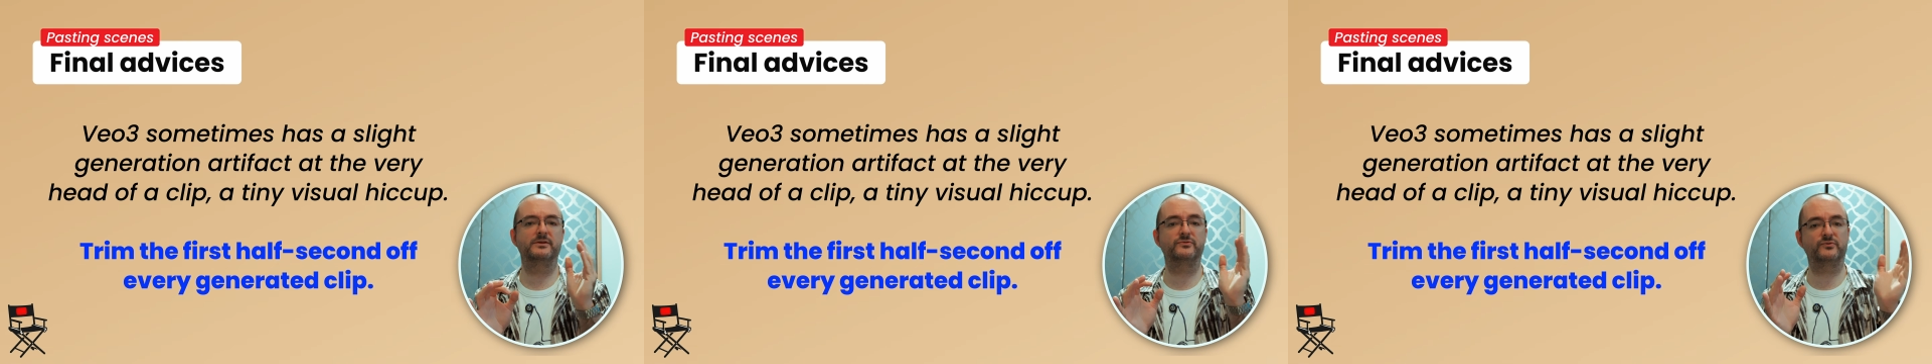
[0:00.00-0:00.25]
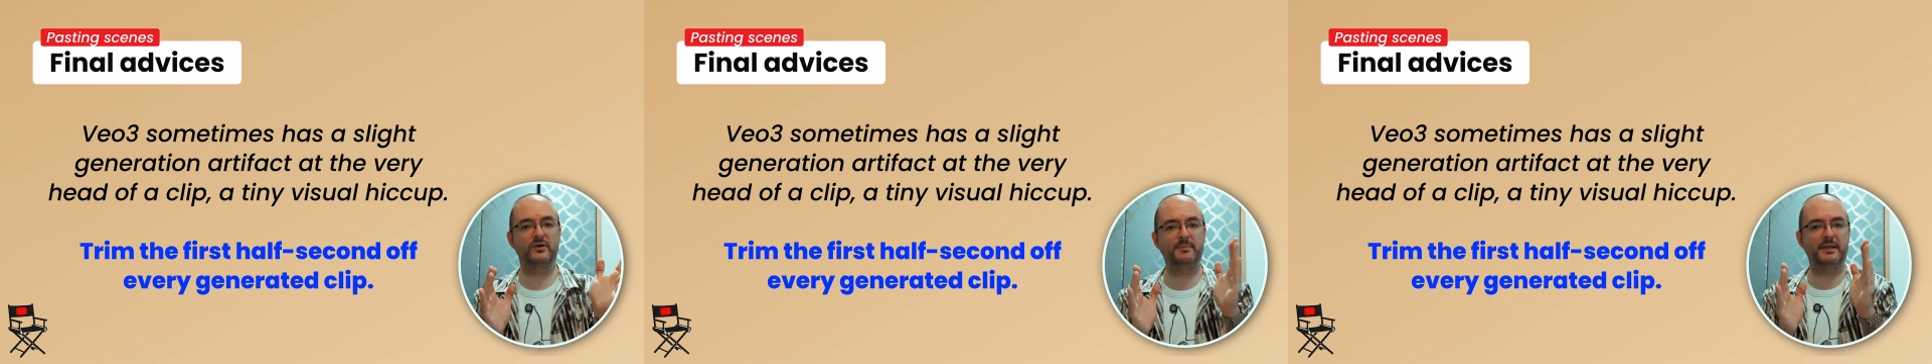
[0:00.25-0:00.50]

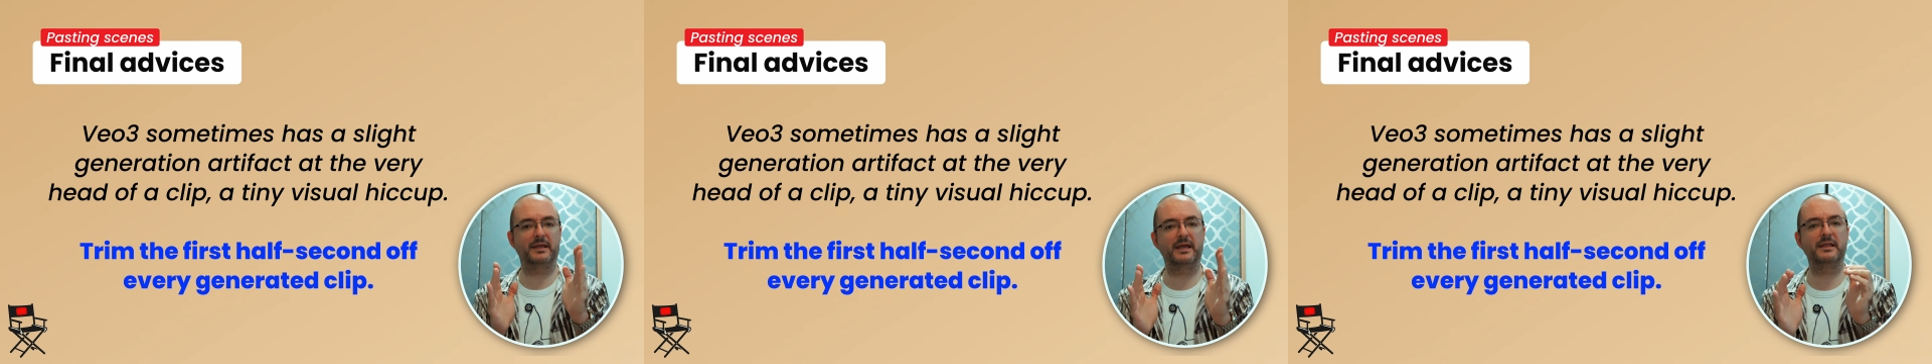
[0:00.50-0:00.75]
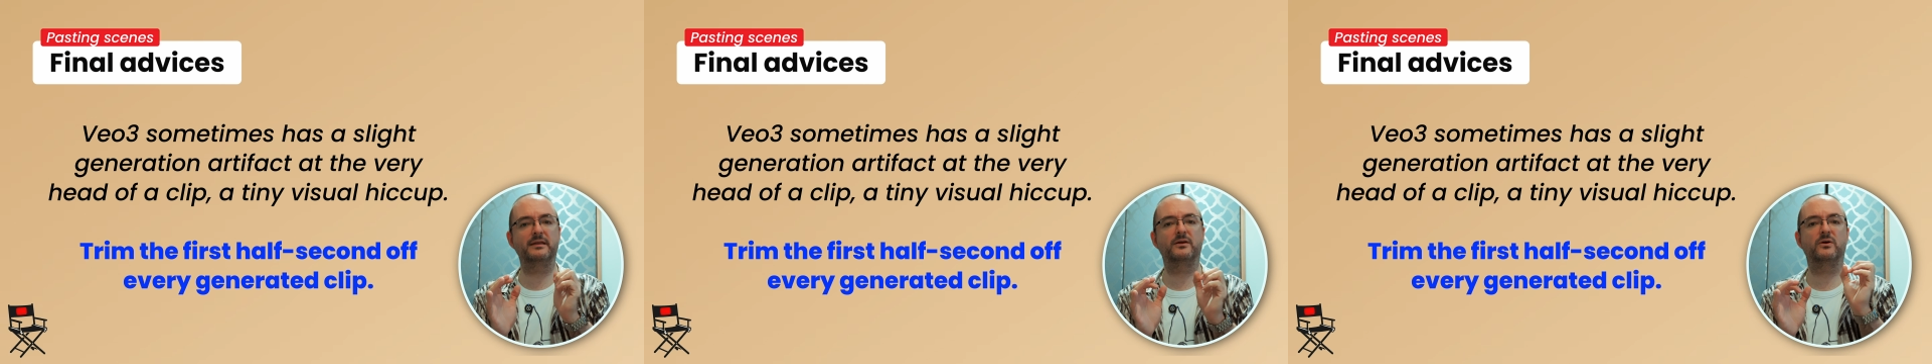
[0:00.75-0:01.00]
Trimming
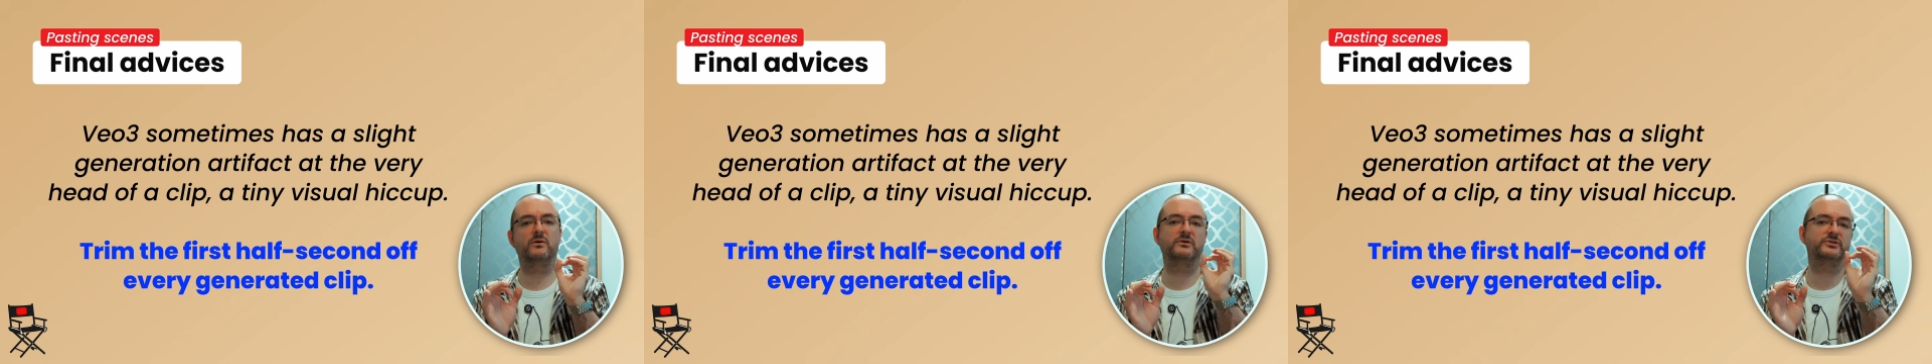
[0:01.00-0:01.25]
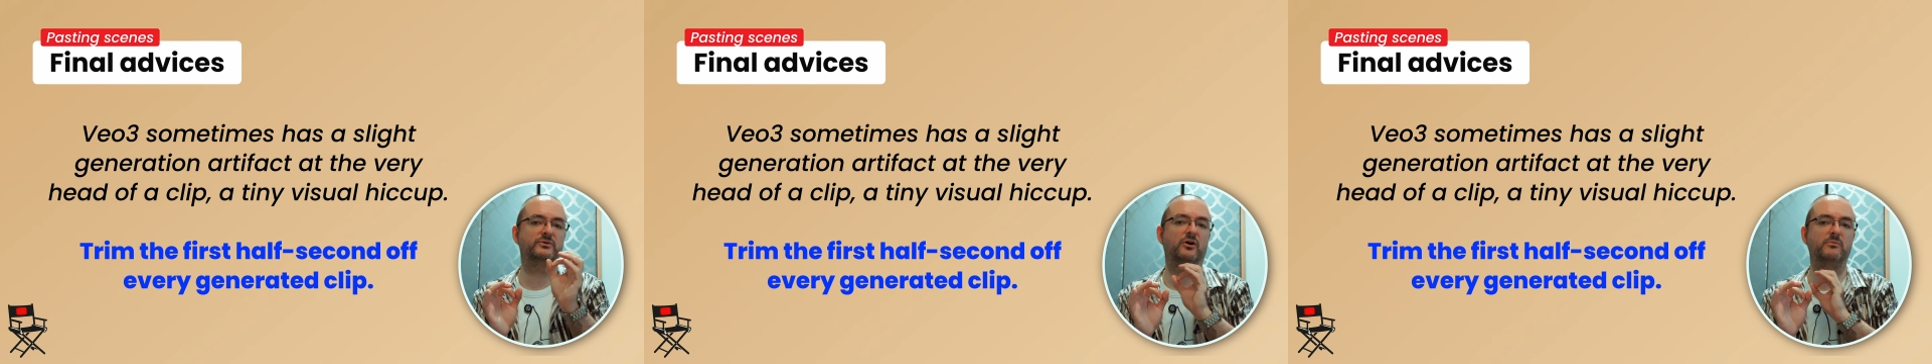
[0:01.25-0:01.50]
it costs
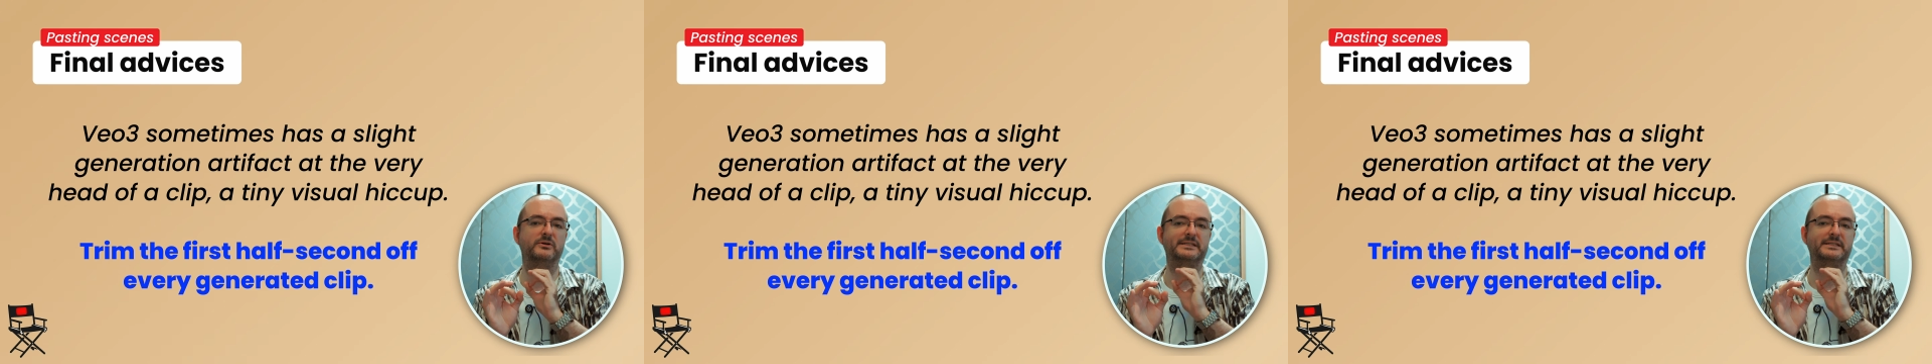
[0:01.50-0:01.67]
you almost